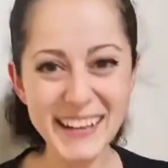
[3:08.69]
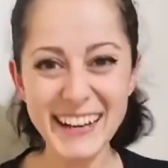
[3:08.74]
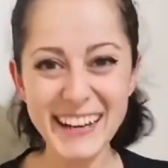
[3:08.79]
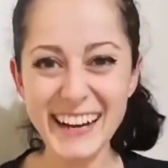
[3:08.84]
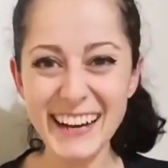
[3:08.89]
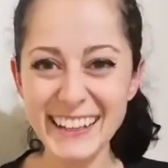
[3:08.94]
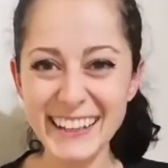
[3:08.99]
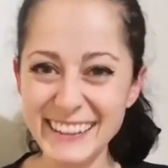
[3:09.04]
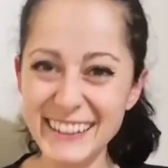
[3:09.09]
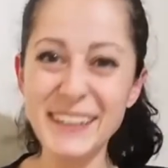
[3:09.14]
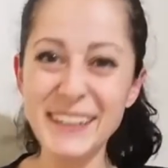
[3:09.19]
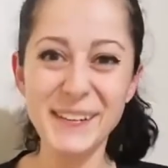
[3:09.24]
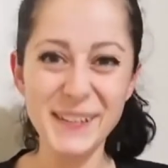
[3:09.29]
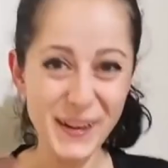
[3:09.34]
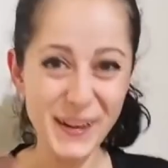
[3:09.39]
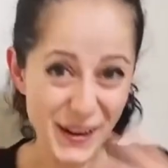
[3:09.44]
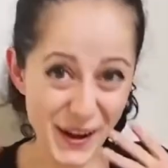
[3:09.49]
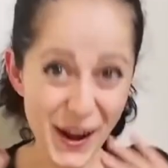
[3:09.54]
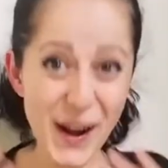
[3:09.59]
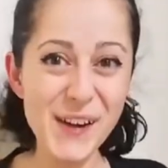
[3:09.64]
god,
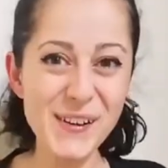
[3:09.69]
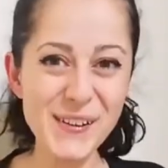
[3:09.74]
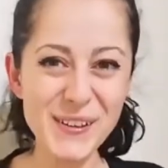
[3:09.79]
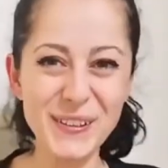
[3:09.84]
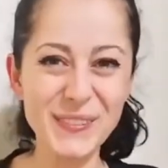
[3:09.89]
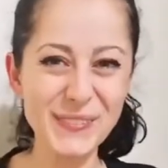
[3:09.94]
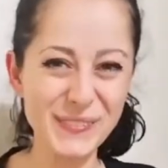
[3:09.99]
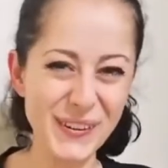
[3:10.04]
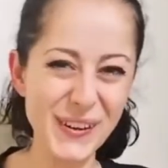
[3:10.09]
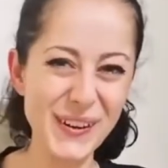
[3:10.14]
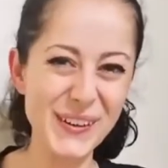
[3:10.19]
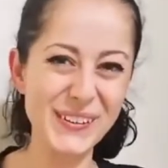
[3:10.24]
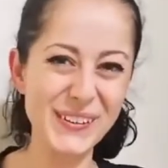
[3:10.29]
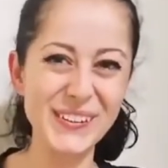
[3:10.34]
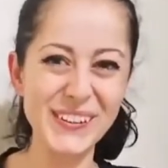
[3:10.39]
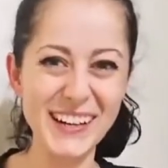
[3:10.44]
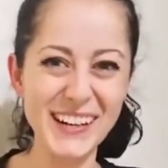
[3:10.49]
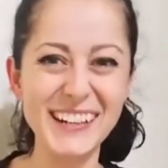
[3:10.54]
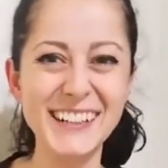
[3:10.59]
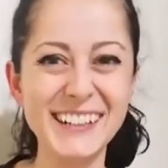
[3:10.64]
are you for
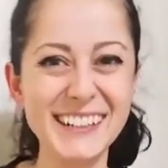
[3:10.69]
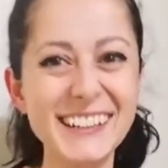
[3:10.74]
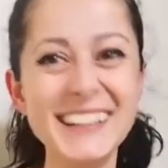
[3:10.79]
real?